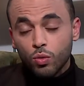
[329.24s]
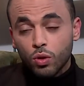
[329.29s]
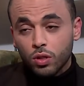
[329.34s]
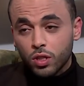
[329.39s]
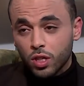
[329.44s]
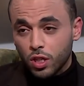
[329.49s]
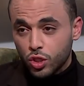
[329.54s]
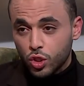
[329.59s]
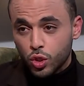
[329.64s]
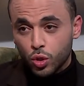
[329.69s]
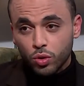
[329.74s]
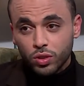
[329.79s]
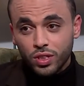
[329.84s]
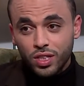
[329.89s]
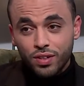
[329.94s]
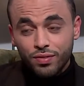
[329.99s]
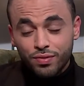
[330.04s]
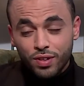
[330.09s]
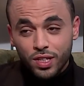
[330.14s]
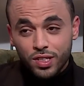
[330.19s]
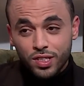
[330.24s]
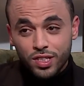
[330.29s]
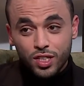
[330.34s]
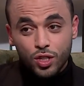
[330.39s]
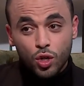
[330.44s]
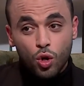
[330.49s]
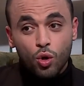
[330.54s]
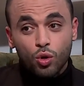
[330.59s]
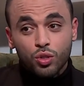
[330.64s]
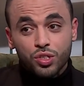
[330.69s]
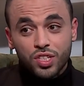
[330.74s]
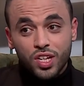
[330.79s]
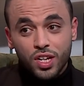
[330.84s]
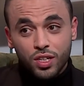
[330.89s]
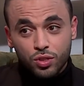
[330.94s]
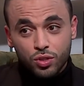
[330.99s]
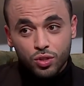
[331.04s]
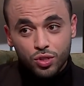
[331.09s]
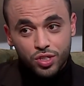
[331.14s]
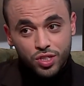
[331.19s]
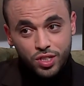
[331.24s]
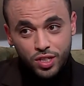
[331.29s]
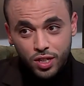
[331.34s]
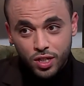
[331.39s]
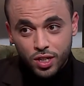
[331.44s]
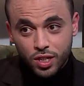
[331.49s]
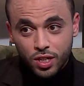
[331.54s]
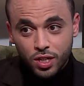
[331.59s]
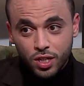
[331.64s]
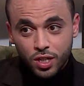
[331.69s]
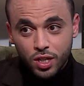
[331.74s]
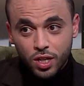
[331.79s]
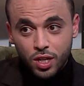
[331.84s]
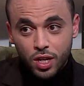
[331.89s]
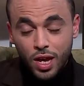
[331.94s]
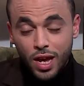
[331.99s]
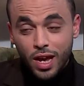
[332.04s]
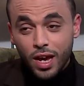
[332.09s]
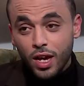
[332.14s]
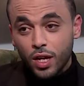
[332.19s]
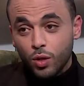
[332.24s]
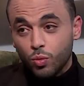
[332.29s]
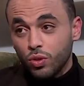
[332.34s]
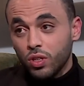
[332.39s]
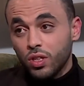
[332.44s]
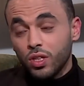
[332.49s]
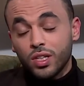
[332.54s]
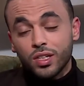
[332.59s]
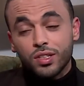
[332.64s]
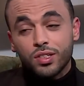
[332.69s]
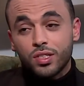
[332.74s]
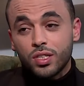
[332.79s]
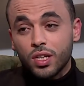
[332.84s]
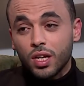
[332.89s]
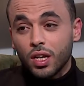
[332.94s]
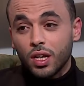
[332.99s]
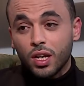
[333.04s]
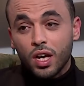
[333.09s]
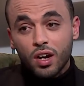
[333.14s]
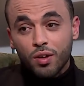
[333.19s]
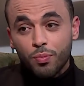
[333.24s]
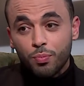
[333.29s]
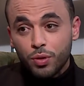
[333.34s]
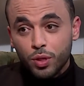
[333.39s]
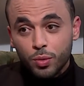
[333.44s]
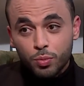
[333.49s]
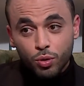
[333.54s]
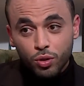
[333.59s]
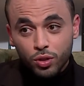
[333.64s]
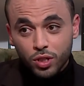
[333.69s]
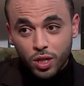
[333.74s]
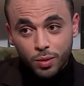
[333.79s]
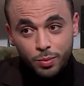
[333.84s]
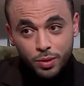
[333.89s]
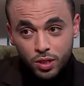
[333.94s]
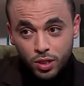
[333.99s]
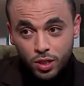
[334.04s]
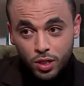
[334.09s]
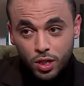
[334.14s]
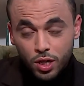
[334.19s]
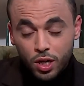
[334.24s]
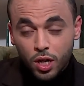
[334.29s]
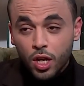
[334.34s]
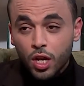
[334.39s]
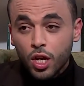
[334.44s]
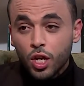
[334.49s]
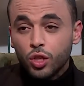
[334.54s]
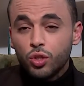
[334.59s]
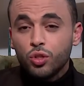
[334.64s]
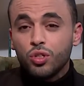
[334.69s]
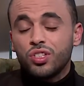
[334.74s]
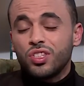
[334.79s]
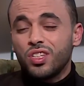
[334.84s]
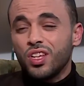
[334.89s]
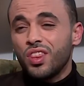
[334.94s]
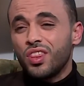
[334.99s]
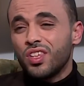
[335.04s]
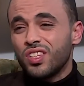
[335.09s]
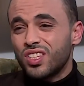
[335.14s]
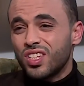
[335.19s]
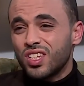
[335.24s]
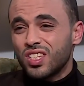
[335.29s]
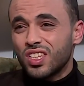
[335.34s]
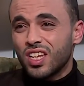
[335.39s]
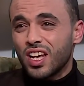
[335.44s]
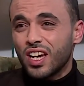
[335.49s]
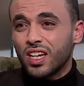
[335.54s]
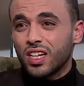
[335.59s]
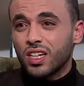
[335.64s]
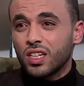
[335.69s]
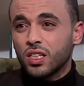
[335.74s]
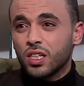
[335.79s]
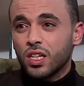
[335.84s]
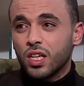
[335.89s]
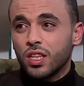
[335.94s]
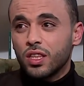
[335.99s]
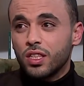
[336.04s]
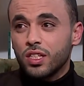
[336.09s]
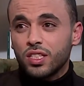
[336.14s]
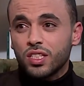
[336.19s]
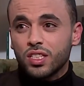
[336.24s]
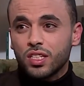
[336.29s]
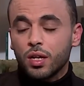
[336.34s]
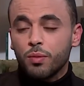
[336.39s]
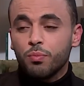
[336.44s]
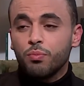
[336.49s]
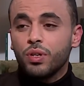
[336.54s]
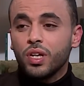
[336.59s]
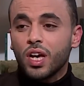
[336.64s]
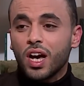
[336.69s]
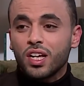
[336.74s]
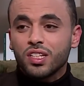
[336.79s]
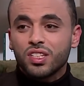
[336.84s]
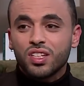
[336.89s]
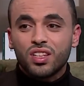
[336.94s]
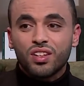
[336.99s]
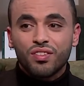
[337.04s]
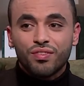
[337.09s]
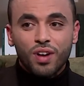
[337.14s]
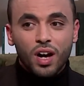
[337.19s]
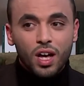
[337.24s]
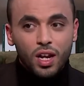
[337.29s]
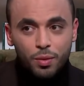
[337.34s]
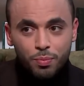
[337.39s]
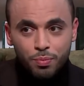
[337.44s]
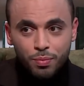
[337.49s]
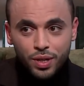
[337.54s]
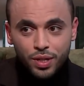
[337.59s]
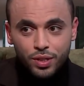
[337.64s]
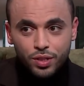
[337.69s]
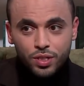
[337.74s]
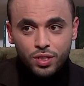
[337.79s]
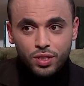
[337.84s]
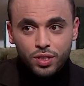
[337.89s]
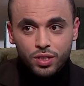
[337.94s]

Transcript: cultural events in all sectors here. And we can see a lot of people coming here. Do you see this can be as a development